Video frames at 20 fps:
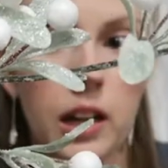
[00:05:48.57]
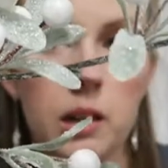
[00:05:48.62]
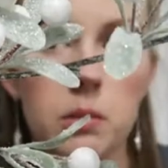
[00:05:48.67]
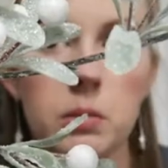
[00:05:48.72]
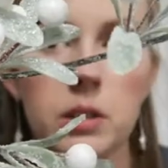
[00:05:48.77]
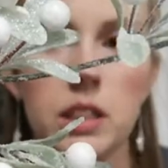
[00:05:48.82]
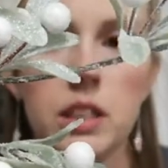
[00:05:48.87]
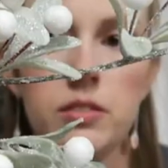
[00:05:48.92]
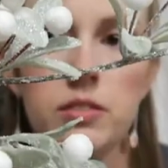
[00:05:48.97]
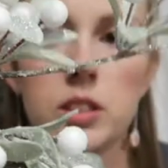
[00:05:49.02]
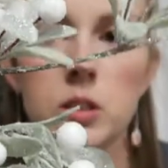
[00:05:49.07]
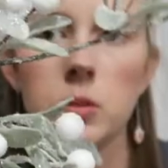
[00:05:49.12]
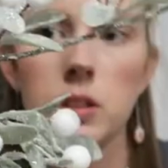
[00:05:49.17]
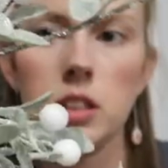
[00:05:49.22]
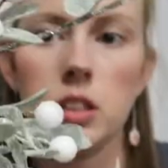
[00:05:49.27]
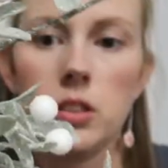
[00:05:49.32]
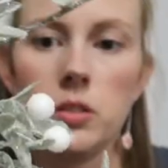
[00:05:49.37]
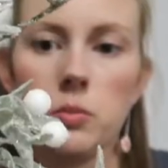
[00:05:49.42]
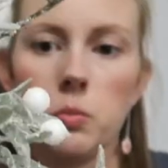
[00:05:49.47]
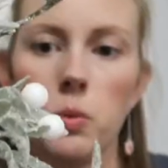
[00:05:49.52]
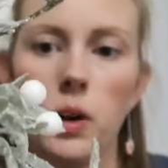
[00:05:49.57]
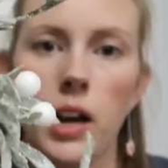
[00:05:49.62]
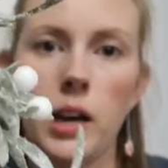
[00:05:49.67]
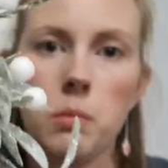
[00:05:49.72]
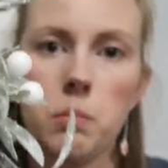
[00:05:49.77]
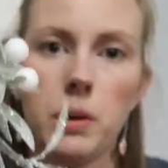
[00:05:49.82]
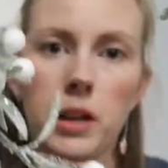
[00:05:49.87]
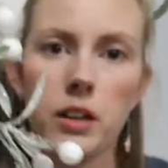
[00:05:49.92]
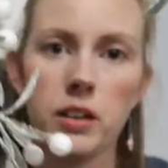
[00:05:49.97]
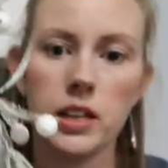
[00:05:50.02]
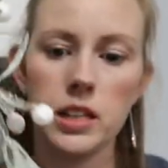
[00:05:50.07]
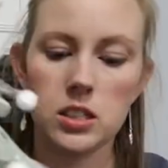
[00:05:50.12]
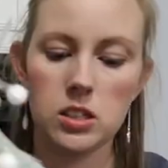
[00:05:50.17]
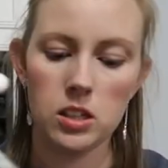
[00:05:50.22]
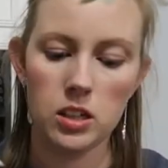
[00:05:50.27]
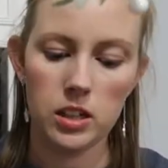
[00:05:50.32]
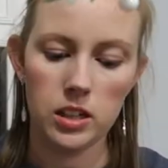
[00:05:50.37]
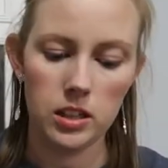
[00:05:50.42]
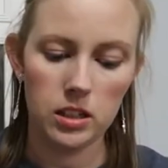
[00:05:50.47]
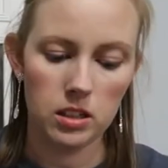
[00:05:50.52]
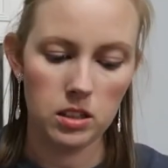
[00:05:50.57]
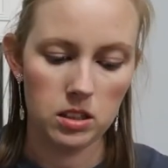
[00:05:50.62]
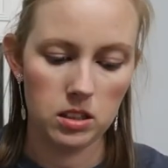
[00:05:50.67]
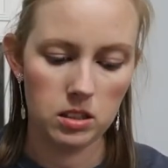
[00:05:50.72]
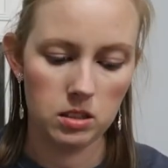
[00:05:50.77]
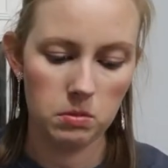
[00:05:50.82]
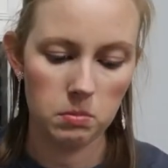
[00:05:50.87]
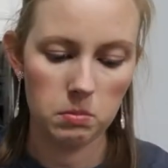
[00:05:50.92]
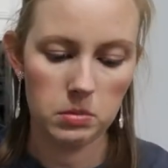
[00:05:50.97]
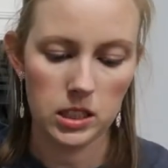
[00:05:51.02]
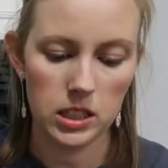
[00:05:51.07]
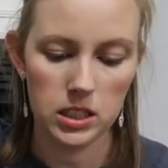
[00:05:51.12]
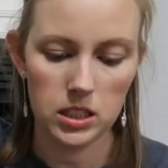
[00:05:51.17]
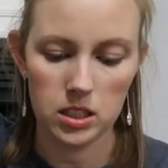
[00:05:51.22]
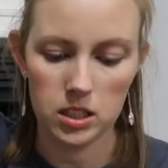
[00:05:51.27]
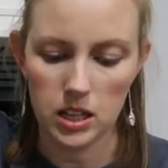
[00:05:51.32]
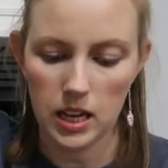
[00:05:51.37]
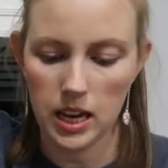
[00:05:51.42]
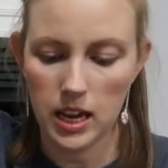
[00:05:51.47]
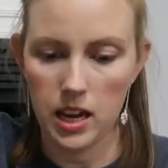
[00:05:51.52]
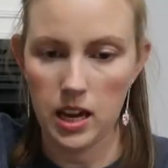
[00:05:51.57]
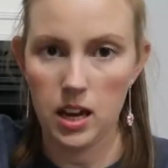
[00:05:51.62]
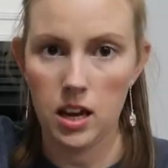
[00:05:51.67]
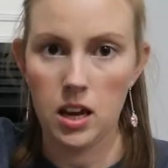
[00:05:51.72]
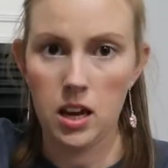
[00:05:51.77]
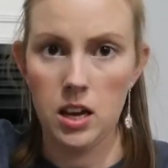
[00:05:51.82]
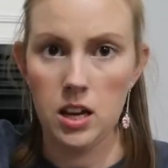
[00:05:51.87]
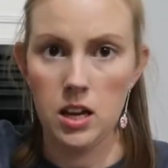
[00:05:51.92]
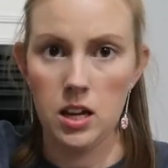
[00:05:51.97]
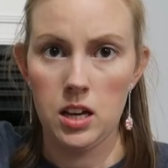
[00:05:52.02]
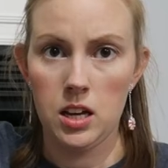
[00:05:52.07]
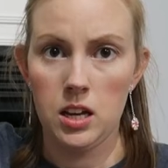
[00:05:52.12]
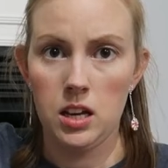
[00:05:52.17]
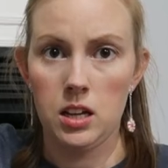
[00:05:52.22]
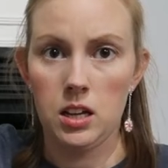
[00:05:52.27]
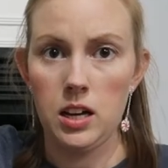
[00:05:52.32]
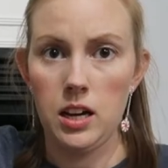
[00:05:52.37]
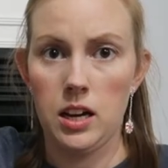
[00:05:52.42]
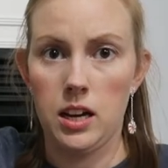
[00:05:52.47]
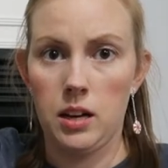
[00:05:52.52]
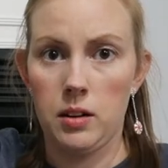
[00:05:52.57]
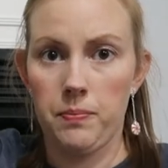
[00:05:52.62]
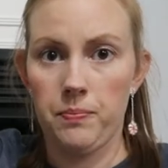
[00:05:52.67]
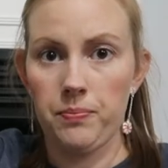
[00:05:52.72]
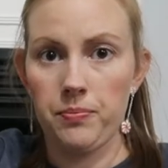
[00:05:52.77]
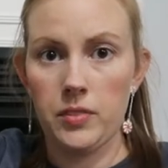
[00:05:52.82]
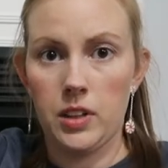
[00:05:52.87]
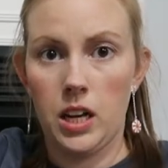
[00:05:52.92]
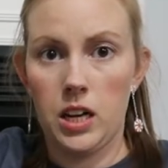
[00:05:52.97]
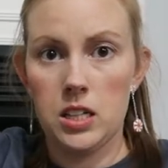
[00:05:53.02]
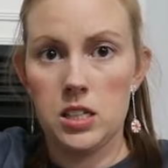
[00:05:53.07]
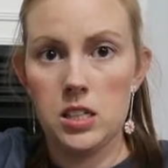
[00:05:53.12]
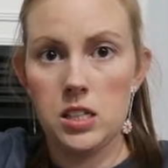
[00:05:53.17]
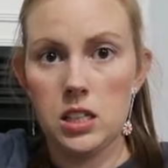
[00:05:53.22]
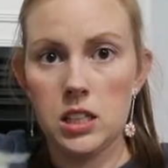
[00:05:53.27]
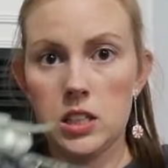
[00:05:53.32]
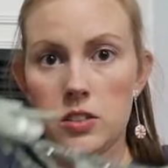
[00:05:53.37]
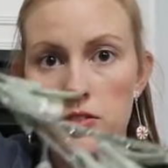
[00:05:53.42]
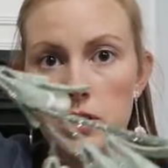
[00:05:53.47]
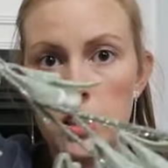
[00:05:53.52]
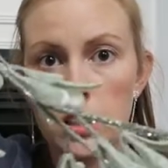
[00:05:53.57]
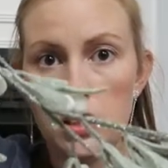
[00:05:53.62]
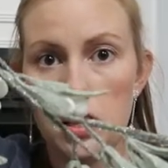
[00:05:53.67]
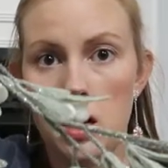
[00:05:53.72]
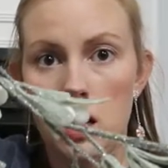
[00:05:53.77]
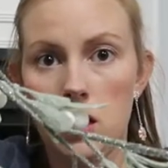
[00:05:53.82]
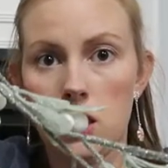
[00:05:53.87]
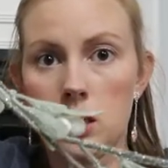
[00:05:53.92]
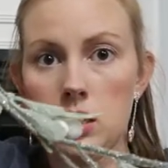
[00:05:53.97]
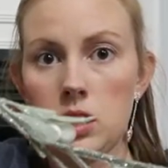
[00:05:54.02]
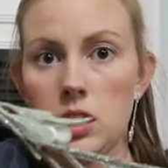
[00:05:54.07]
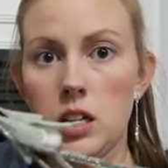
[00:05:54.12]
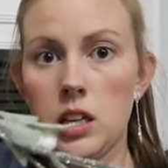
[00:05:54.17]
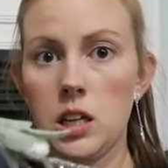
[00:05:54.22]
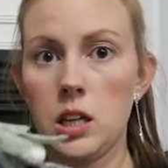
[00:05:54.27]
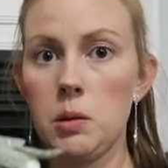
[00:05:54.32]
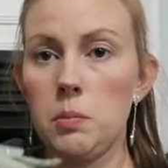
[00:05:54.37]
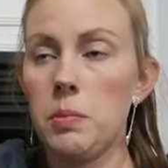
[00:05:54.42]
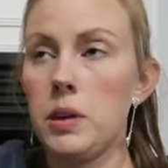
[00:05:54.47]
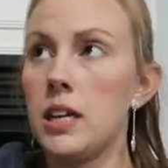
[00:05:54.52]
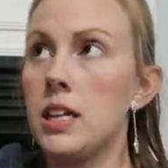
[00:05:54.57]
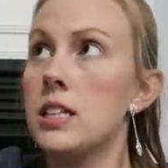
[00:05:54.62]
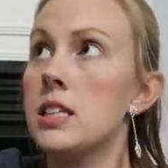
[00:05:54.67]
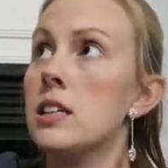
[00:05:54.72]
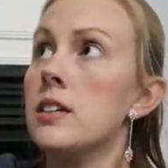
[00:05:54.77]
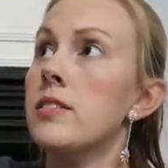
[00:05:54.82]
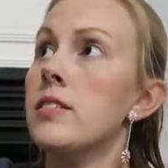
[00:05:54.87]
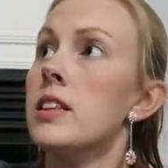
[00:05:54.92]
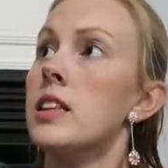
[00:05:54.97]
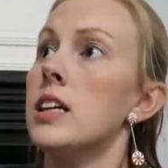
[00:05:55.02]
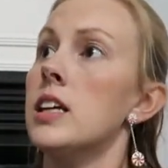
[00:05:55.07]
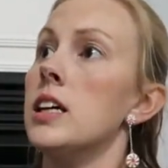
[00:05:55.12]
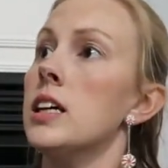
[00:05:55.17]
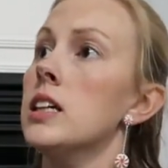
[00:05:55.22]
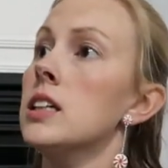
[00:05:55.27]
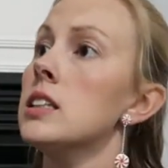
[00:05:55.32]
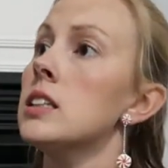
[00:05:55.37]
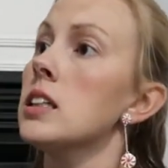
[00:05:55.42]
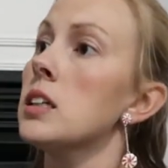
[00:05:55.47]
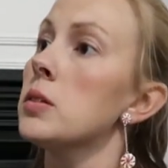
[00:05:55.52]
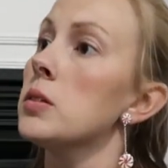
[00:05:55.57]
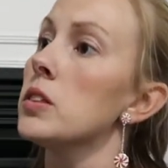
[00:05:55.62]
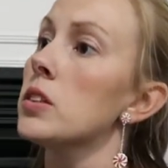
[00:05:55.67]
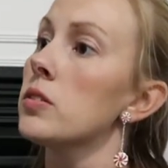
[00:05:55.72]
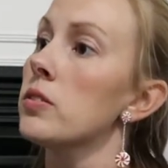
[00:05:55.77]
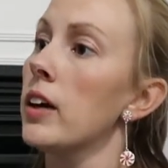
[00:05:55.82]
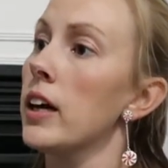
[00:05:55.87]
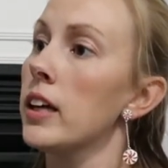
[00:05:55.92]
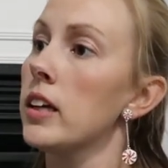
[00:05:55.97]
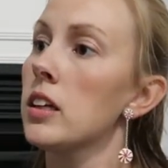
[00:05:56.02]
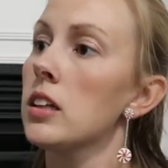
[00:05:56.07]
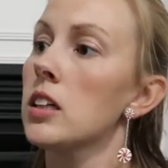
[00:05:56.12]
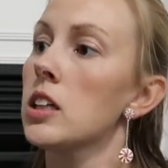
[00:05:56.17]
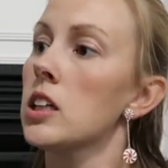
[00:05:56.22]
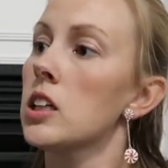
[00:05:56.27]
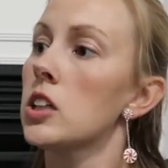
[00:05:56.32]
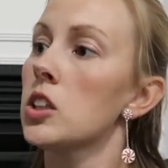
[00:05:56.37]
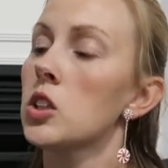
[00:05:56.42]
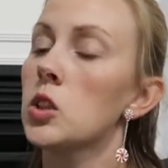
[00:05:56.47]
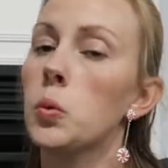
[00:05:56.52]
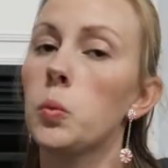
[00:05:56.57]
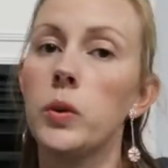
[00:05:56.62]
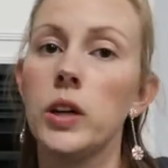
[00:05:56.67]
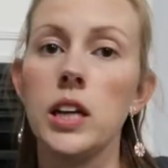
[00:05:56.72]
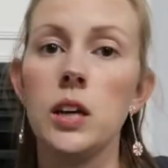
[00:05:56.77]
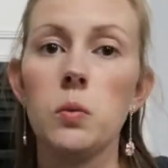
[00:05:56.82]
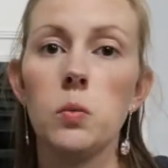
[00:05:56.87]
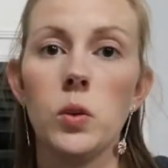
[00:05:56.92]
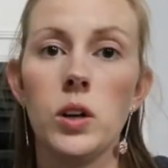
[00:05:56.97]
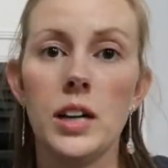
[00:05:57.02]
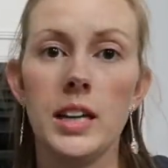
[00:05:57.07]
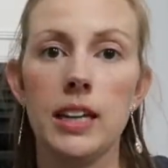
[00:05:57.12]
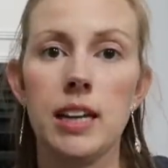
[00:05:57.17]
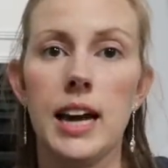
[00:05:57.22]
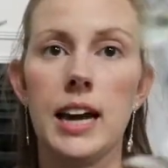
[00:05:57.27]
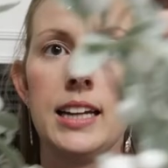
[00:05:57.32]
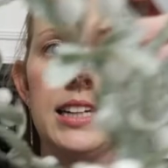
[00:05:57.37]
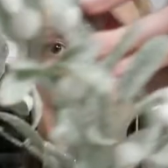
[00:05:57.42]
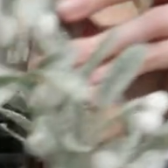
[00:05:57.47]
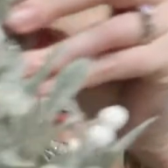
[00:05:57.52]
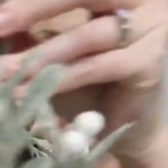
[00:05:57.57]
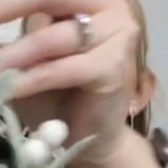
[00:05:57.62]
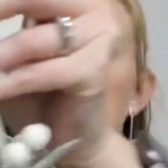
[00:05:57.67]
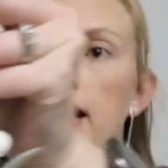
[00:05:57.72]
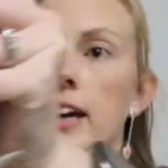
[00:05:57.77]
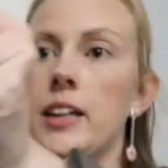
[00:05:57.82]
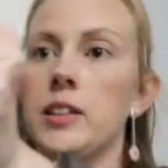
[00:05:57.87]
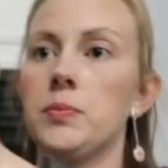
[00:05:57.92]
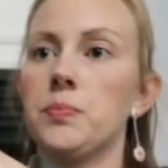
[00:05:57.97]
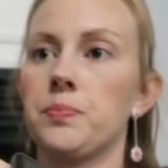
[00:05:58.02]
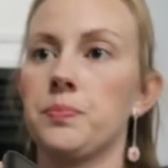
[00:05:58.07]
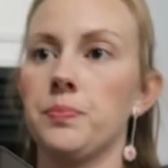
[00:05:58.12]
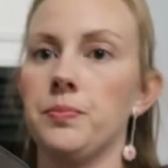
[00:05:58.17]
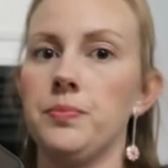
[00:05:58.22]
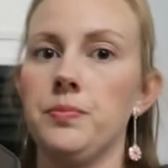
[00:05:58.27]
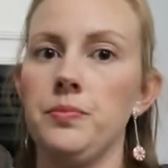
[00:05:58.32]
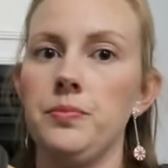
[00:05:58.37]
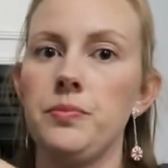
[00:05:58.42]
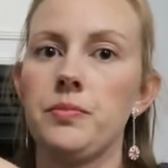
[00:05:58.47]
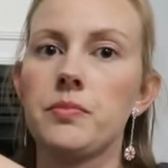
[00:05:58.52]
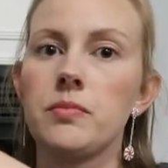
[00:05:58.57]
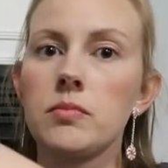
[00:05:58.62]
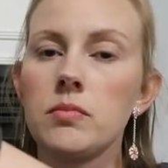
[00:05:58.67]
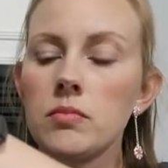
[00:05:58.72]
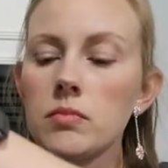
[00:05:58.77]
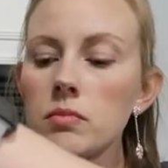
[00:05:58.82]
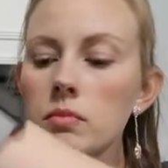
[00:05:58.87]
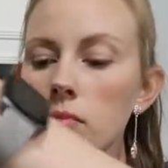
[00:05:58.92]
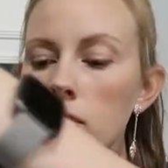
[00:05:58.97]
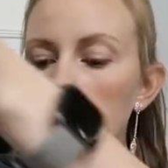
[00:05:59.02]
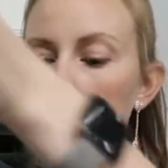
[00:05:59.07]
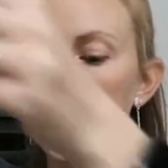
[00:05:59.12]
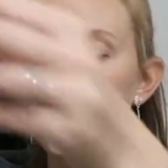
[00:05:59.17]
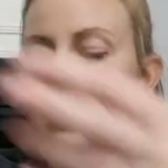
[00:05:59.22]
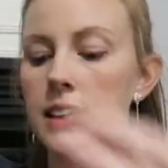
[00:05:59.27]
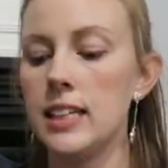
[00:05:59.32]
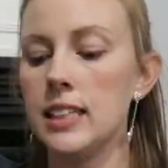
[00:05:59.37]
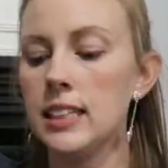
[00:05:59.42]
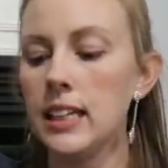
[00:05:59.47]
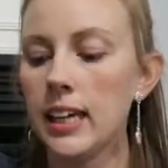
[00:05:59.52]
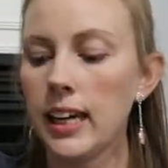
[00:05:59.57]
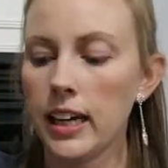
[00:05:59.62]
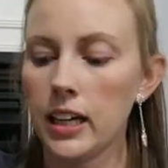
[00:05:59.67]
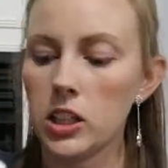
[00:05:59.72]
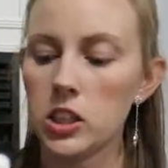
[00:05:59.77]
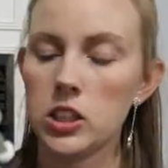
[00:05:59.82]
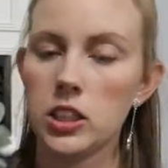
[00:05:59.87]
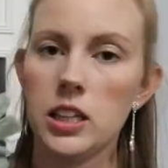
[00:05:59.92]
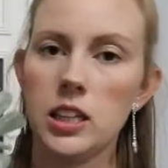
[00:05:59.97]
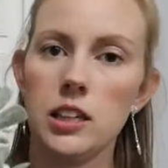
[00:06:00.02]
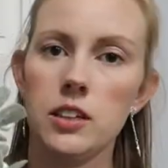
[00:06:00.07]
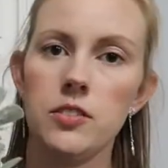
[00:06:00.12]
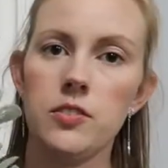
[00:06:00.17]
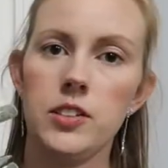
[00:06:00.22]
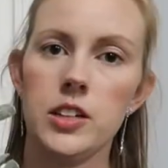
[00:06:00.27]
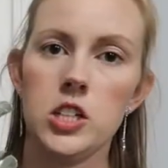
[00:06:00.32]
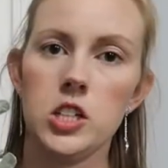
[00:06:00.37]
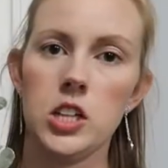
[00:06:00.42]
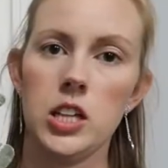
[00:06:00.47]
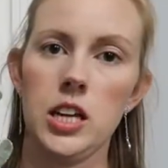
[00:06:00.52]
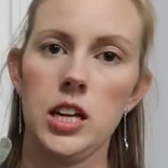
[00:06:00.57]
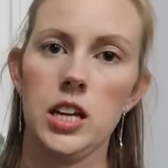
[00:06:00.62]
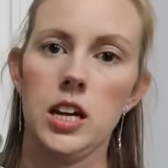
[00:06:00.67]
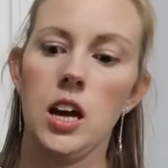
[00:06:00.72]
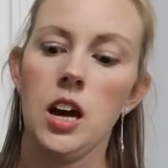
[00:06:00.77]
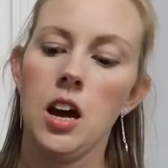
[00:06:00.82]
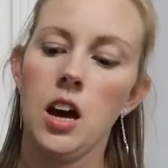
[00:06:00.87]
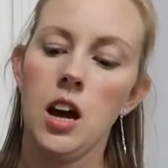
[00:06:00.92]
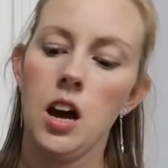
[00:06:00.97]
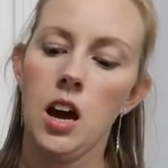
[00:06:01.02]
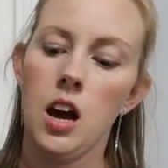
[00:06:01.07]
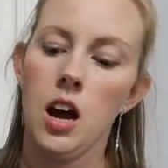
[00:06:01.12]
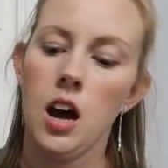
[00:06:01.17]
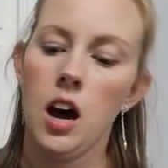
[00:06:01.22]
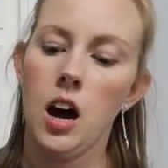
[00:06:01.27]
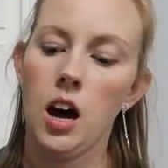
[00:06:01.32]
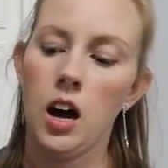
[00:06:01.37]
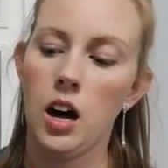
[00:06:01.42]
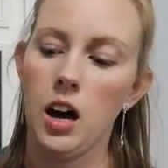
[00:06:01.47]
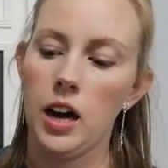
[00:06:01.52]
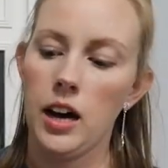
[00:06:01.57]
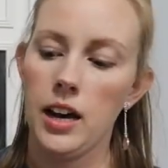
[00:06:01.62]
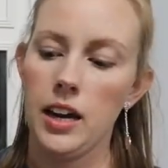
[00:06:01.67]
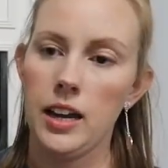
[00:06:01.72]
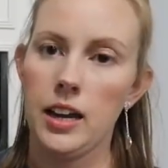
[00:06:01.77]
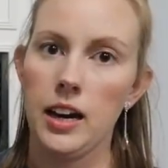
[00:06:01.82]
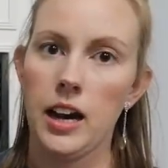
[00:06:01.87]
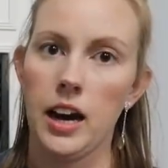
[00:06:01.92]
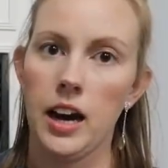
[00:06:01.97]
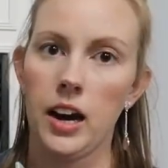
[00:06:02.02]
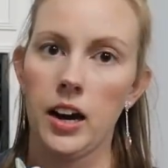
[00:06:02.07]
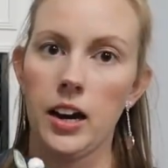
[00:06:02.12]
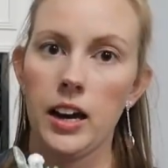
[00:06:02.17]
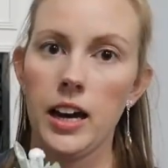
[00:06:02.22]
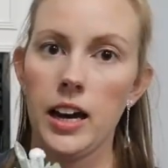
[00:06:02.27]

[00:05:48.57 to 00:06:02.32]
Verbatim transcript: I believe is what the white berries are, but it's a 6-foot long piece of this. It was regular $21.99, and this I actually envision on our